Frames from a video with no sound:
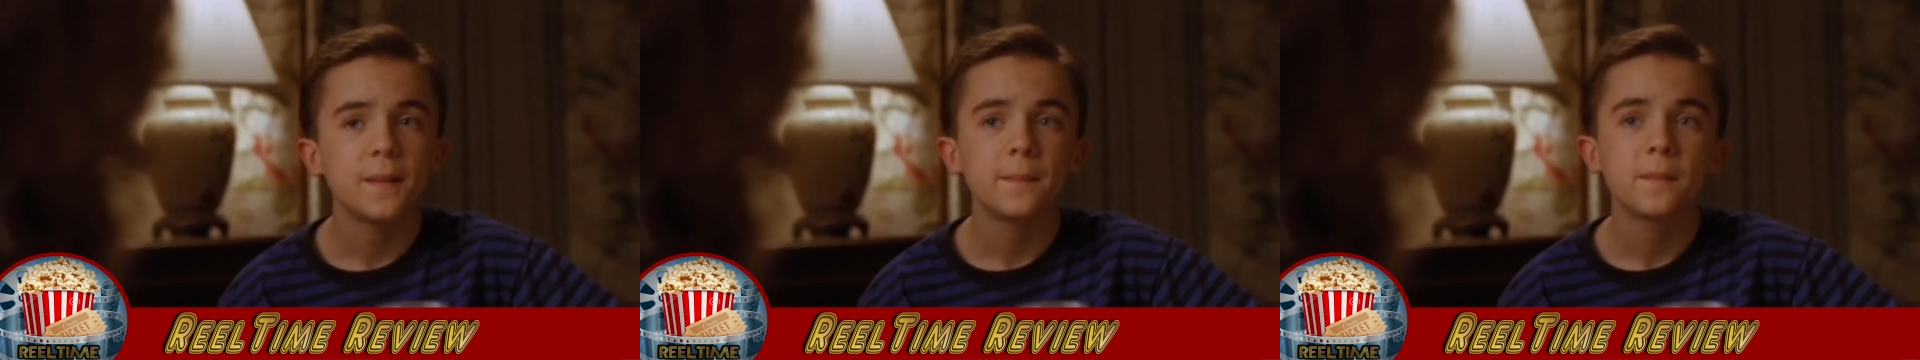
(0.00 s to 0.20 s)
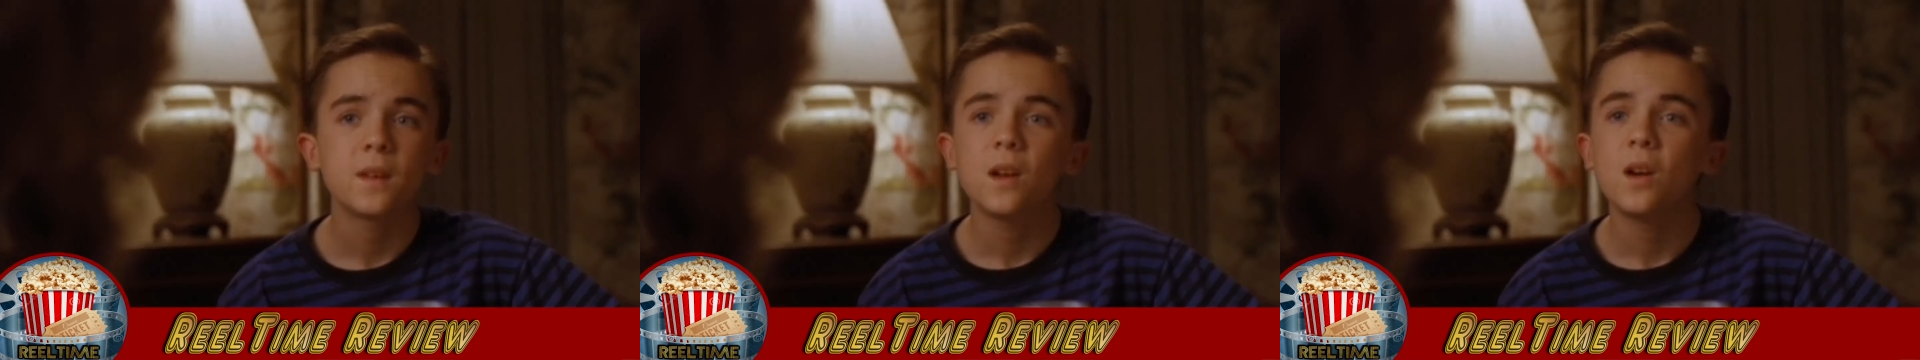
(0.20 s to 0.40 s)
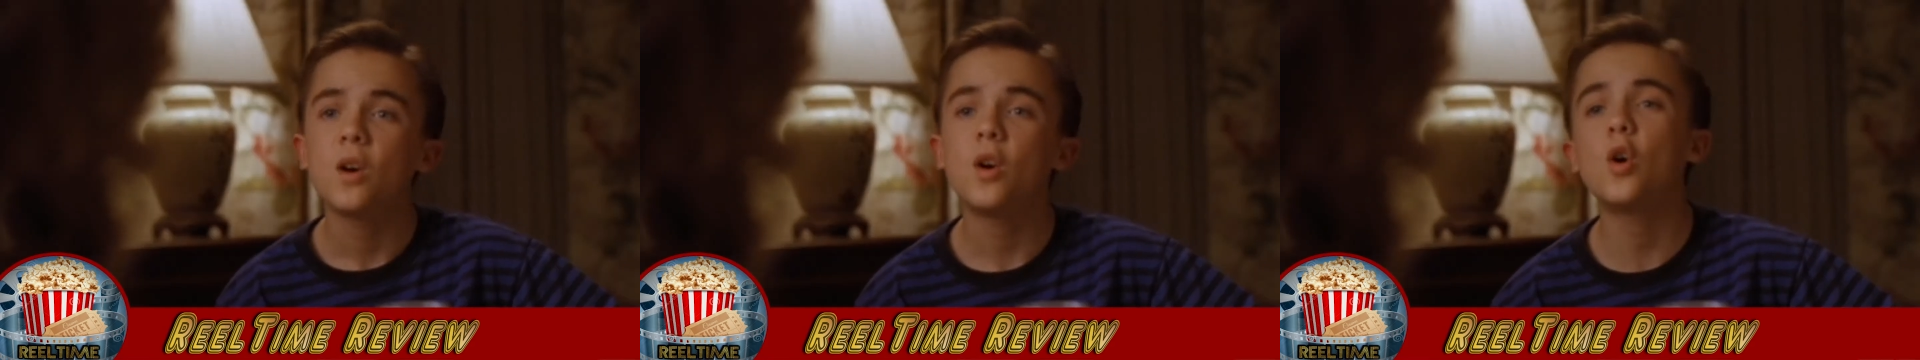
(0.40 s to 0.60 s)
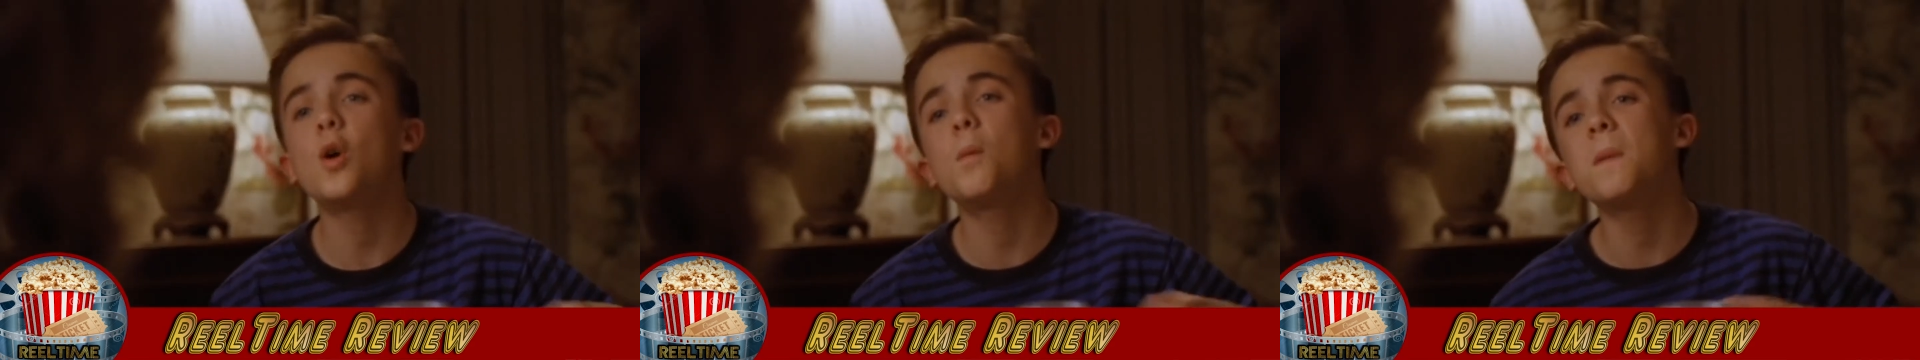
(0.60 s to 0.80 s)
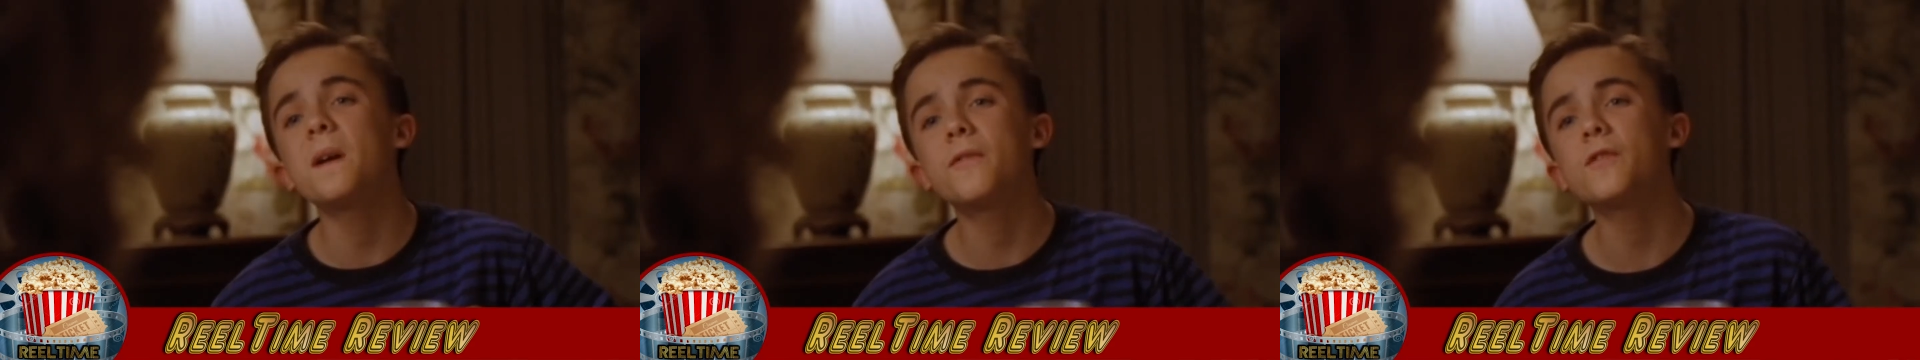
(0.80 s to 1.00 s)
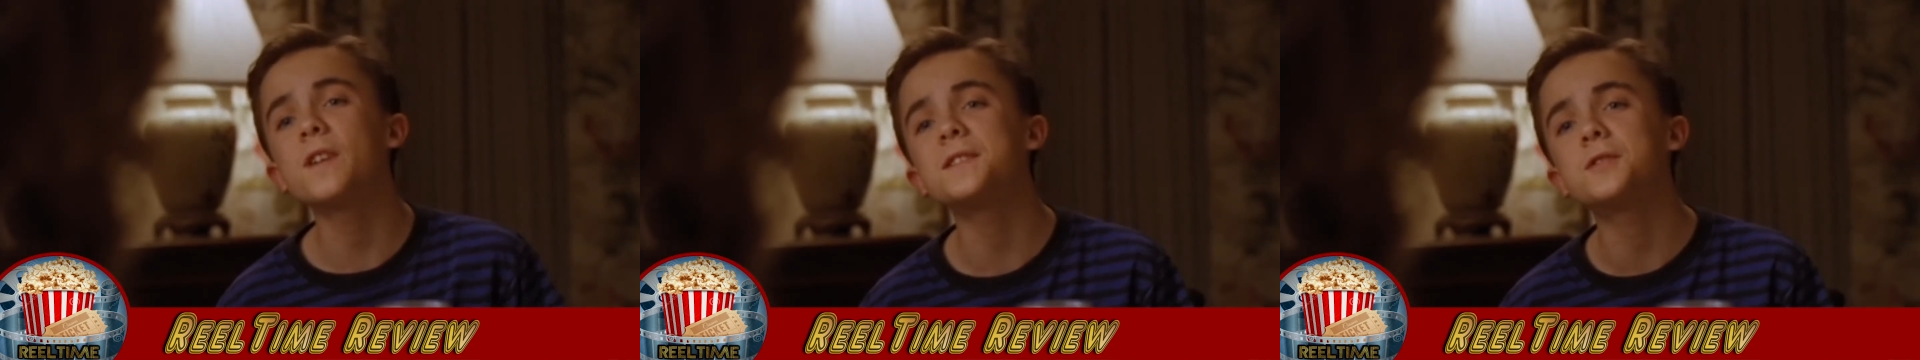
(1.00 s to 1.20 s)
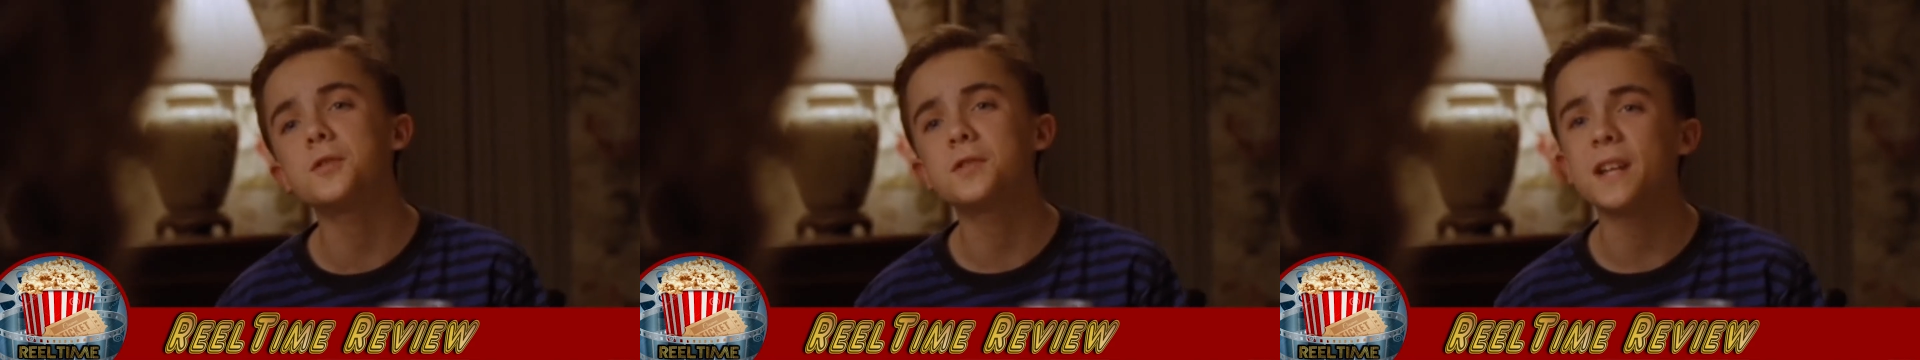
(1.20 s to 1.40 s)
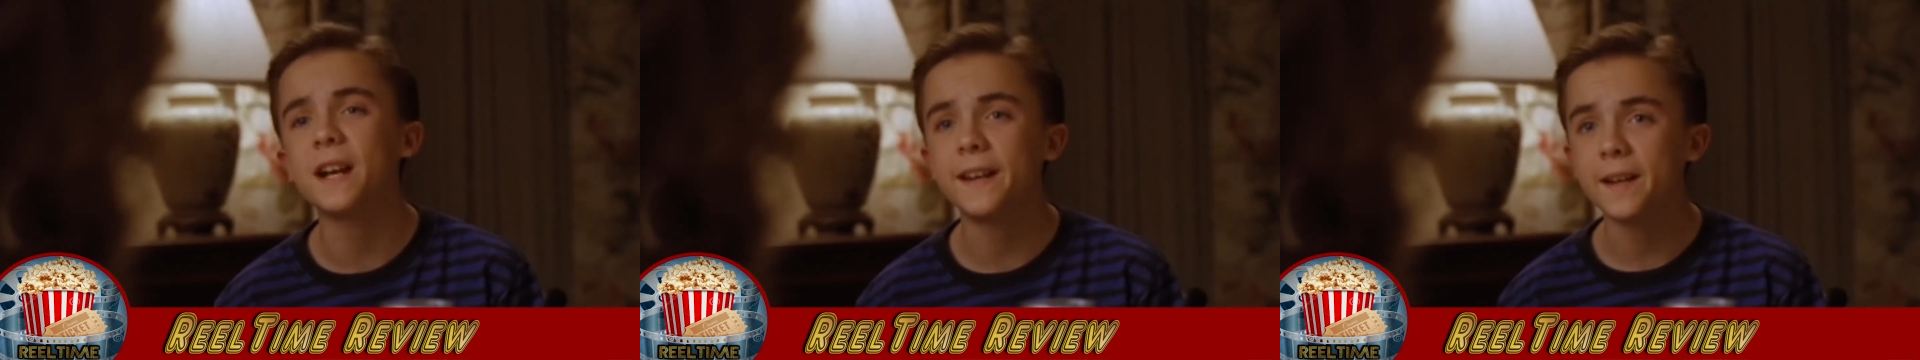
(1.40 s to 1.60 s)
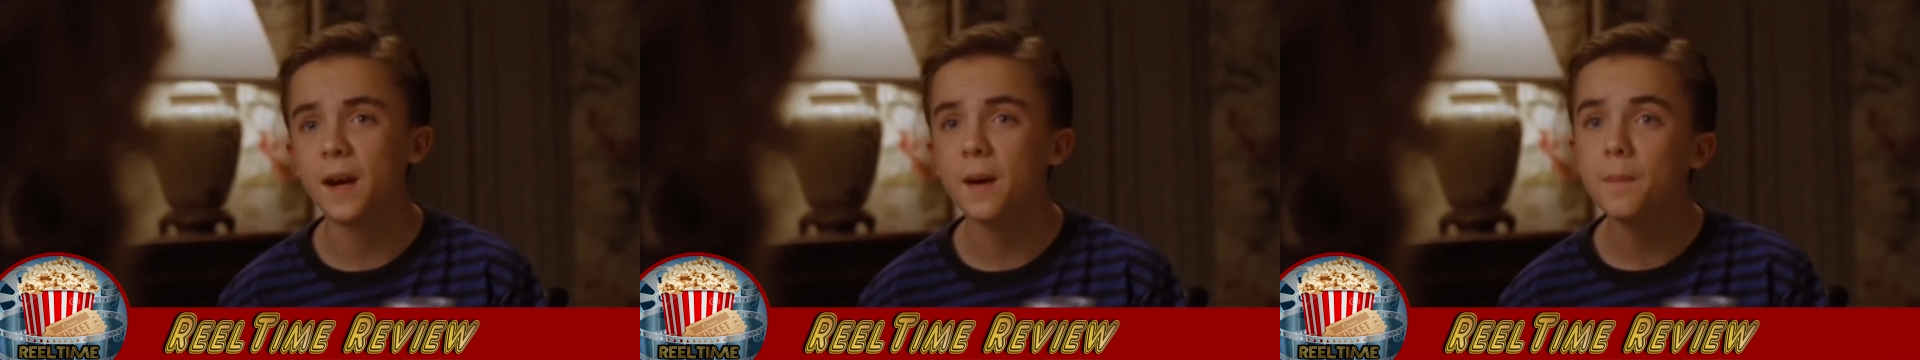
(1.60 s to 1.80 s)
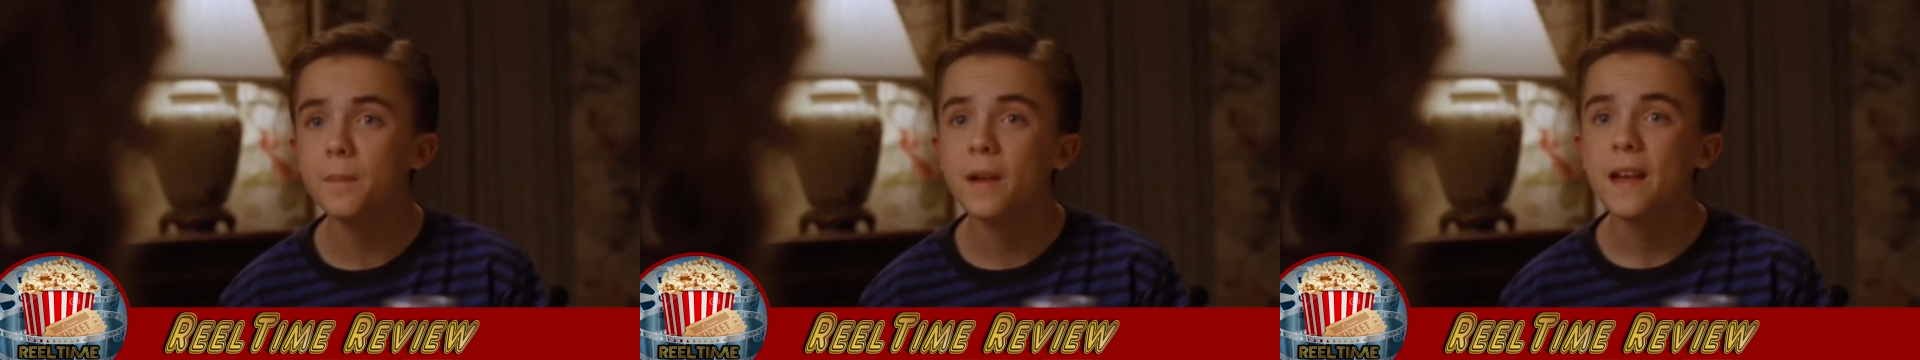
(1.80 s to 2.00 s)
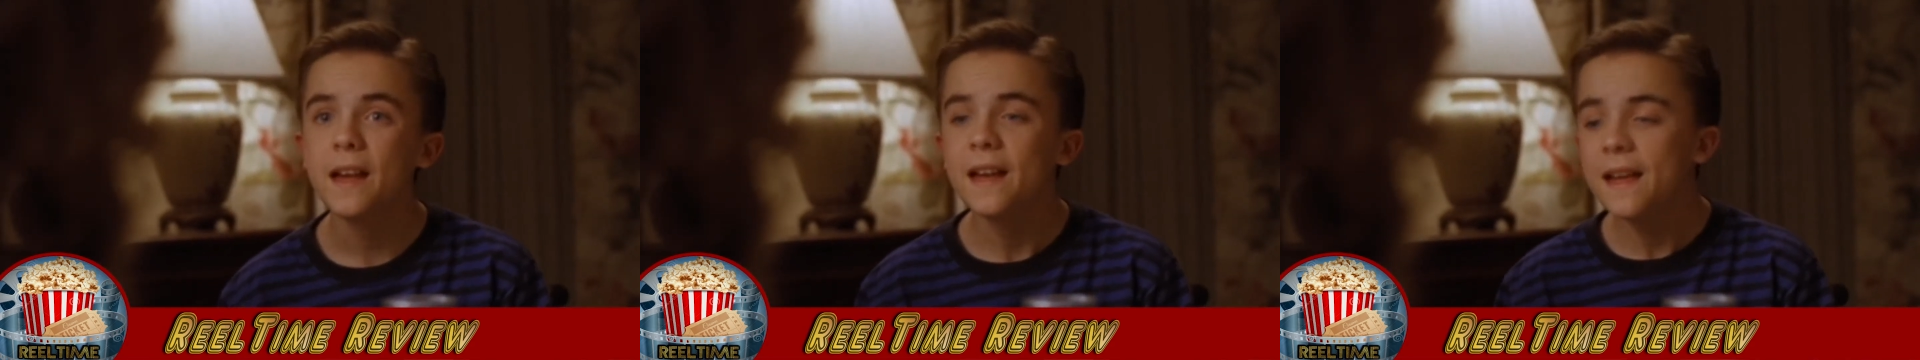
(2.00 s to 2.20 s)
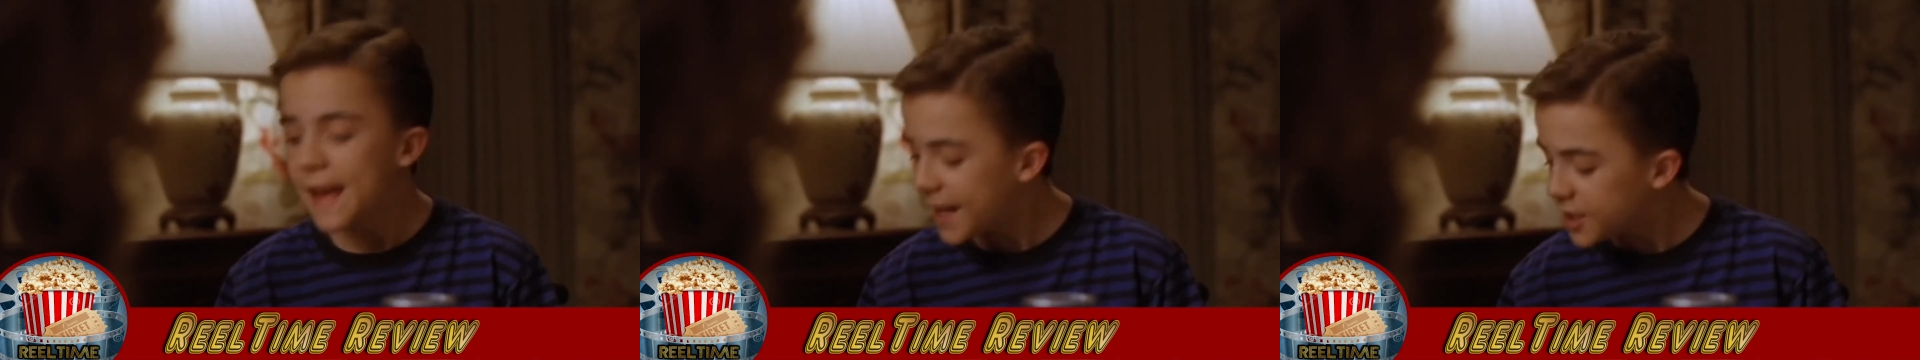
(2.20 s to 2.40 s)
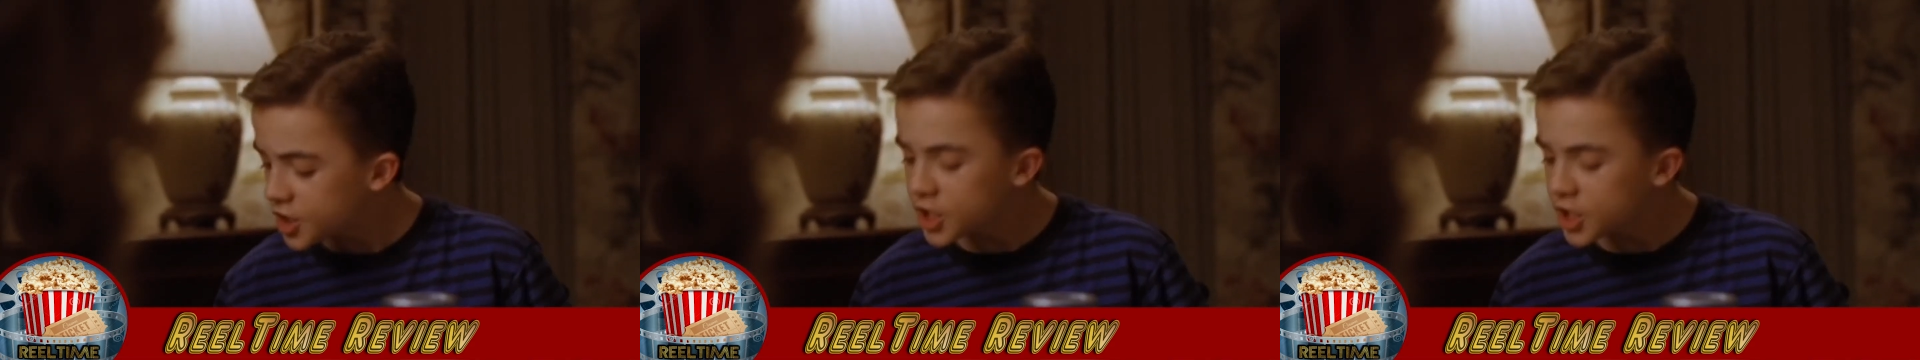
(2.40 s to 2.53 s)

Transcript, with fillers: at and he's having trouble. And eventually